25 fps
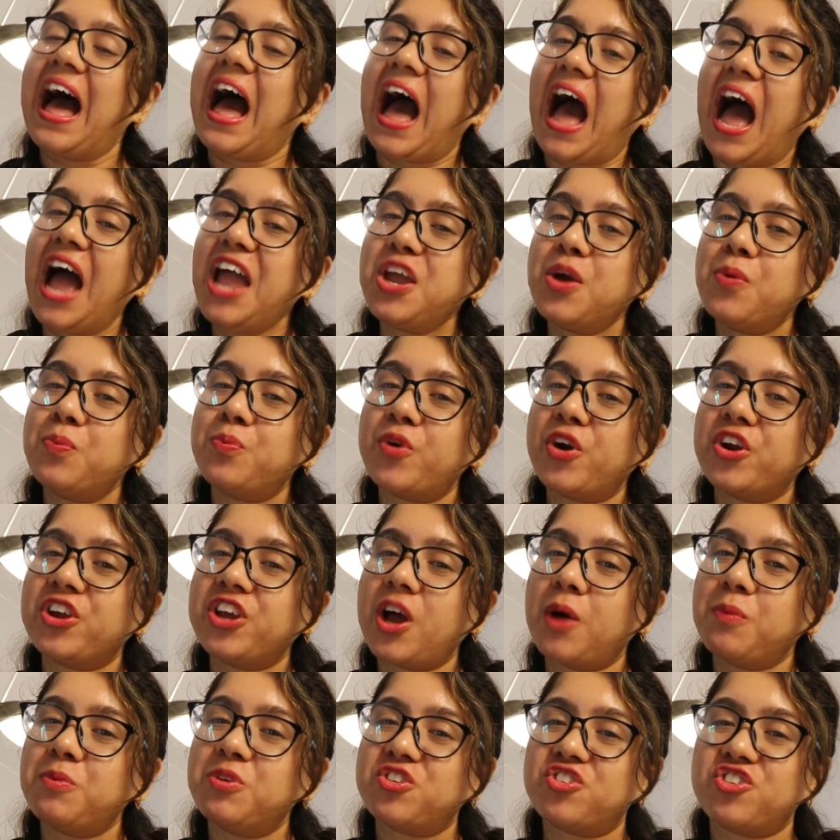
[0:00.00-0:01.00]
I am
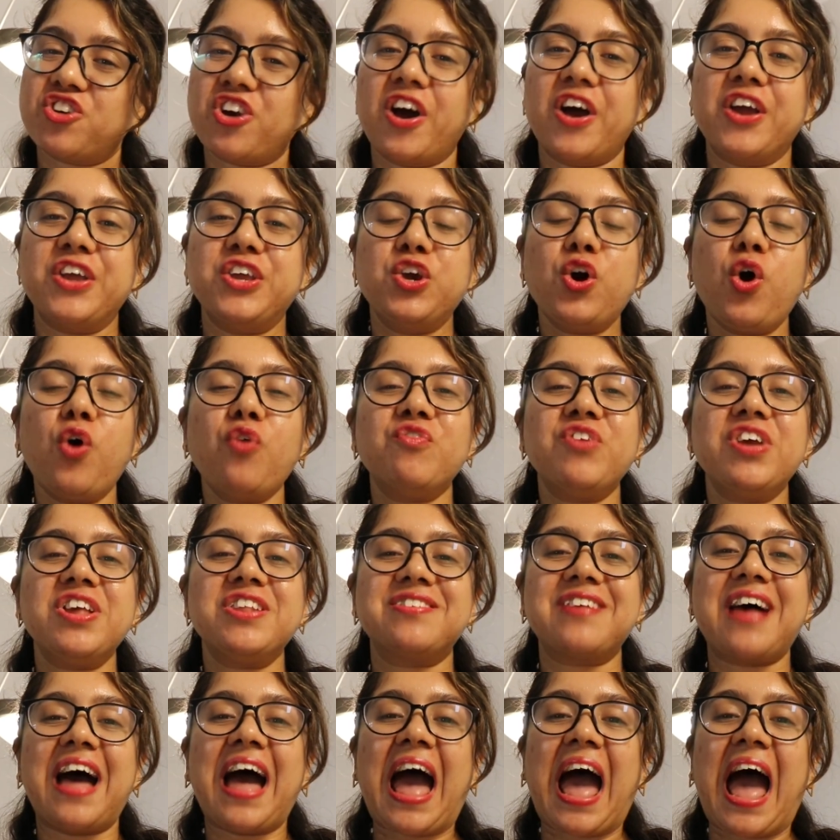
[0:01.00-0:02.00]
Pragnya Mishra, your
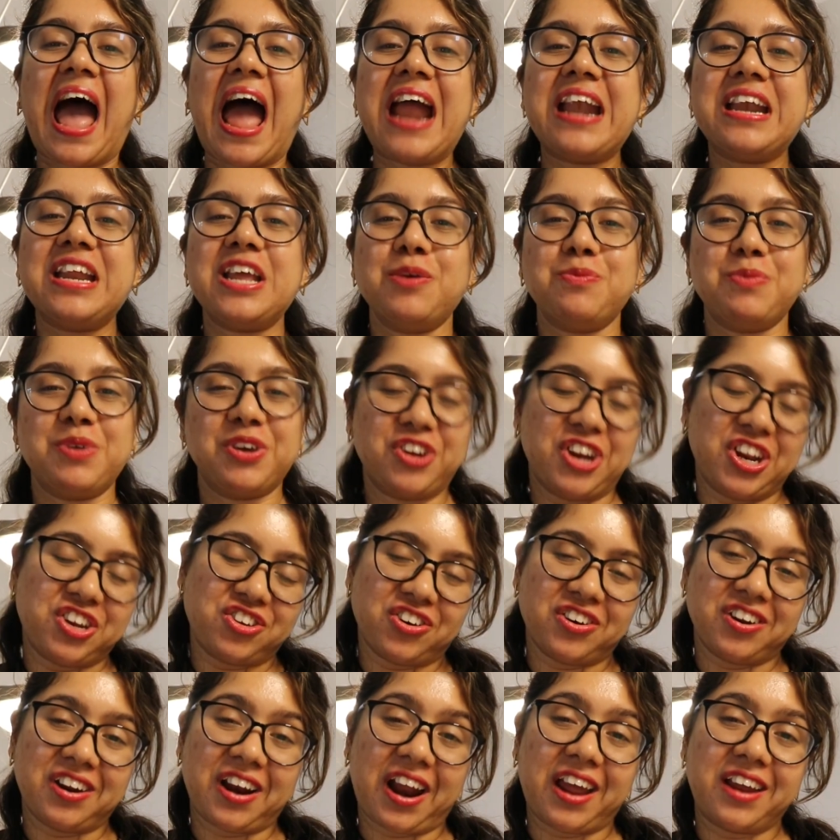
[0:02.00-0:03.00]
visa and
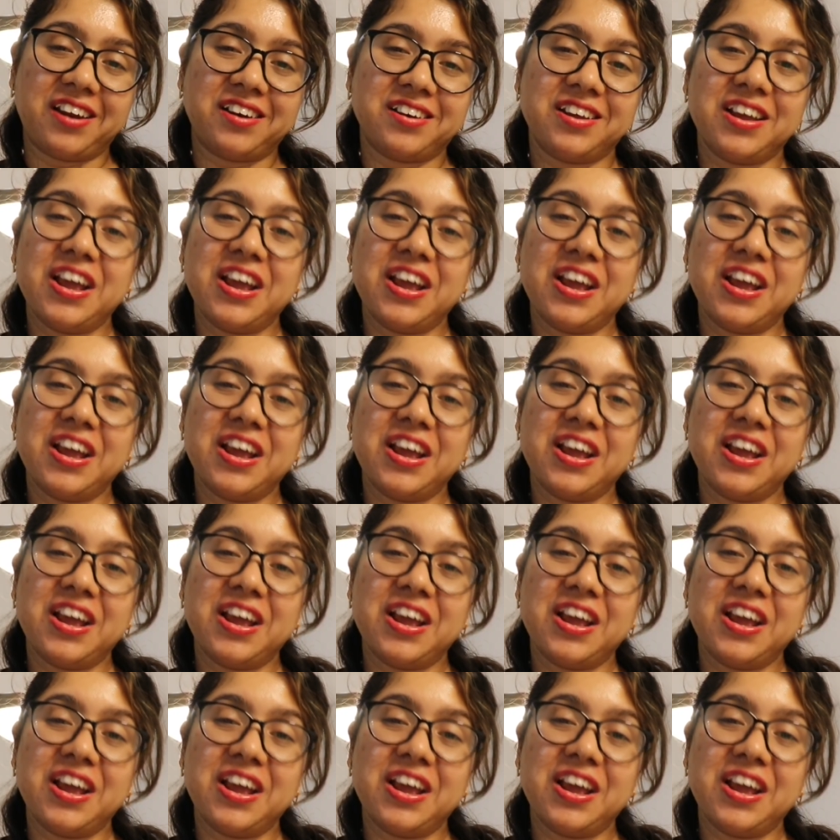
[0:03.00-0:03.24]
immigration guide.